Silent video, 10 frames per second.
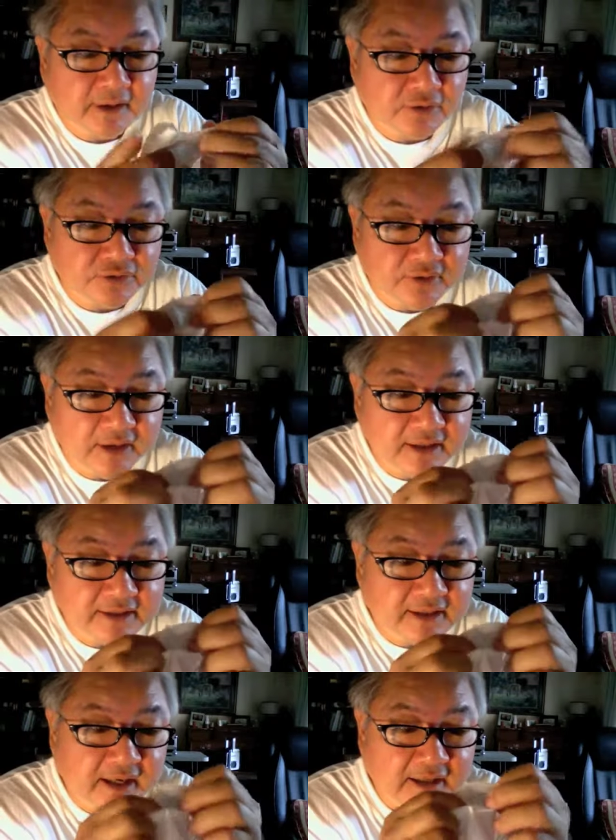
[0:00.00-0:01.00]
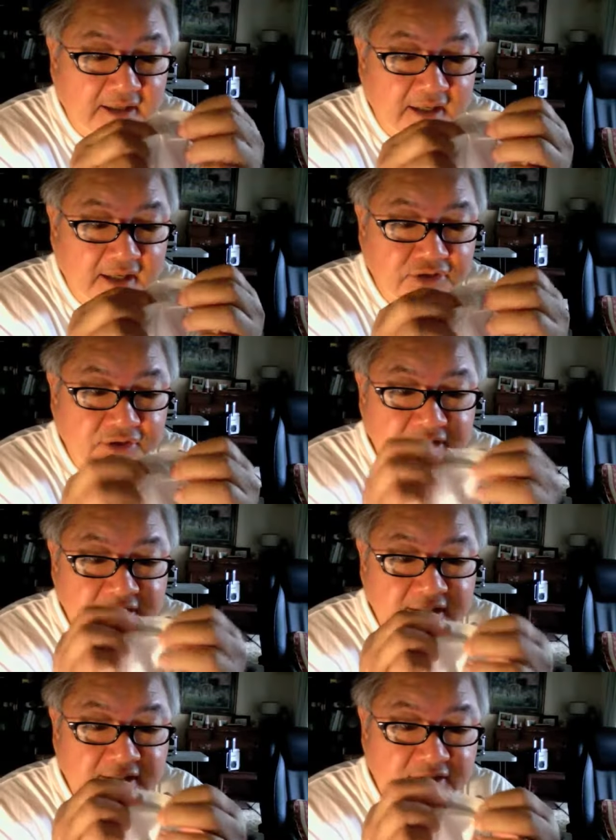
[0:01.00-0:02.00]
goes right inside. As you can
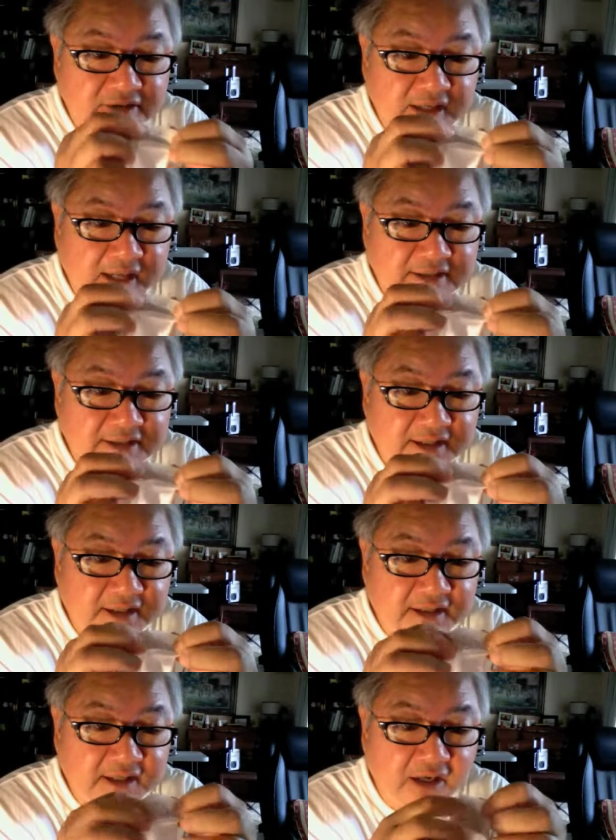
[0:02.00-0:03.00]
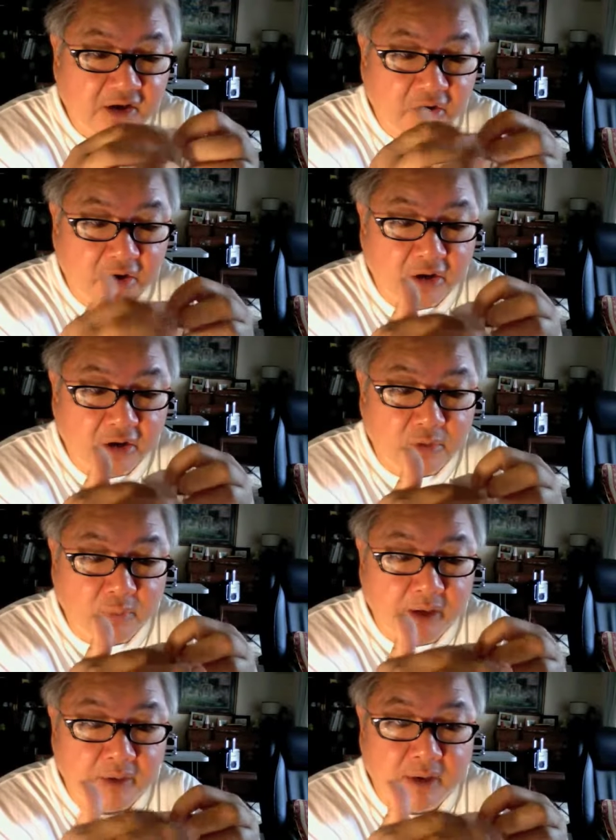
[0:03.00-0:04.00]
see, there's elastic all the
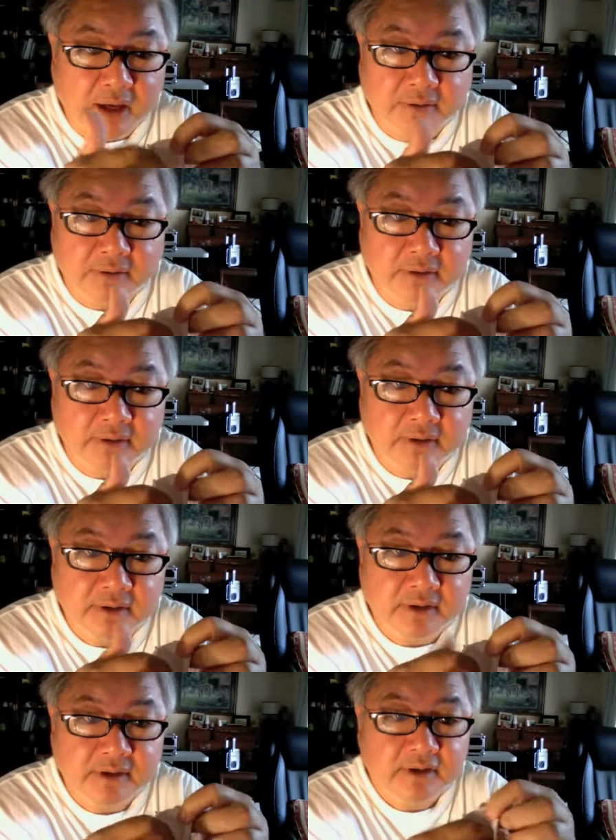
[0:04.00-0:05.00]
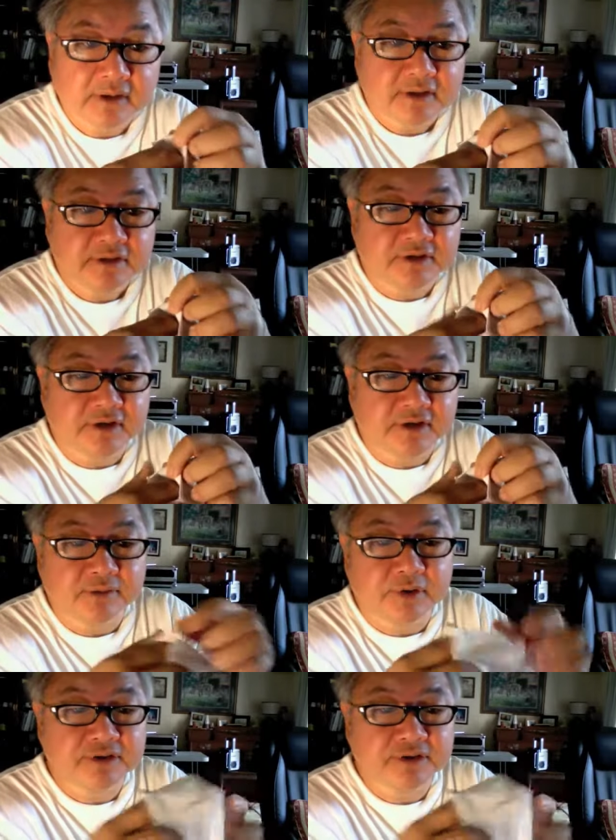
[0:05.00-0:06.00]
way around. So in other
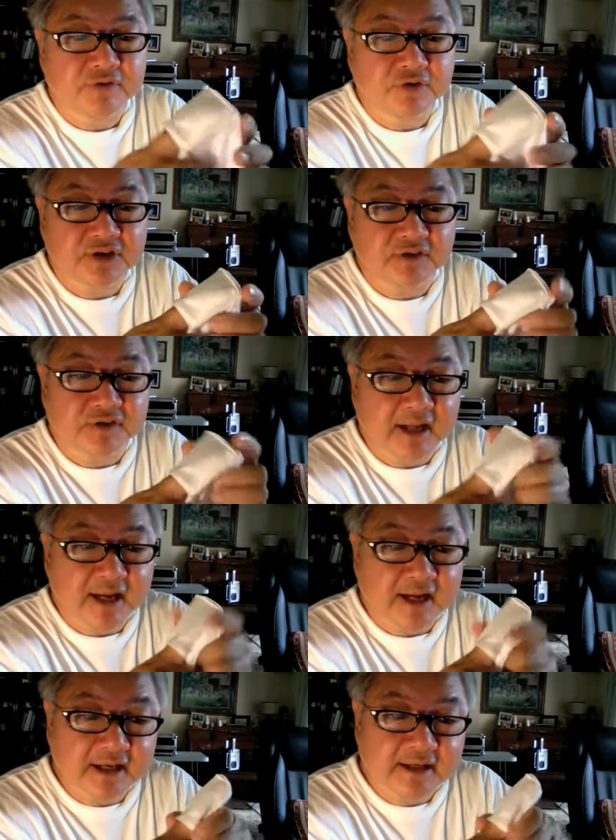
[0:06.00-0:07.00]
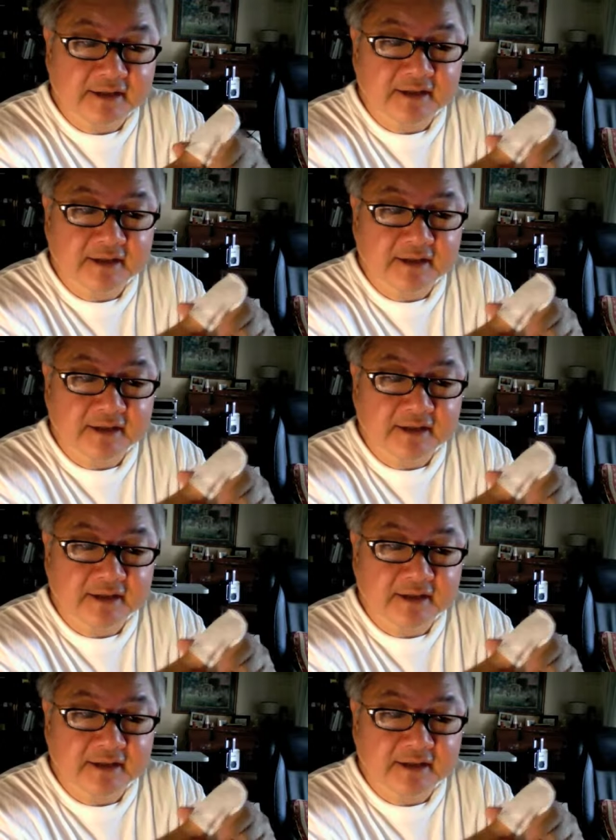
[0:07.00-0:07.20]
words, if you shove the leg in,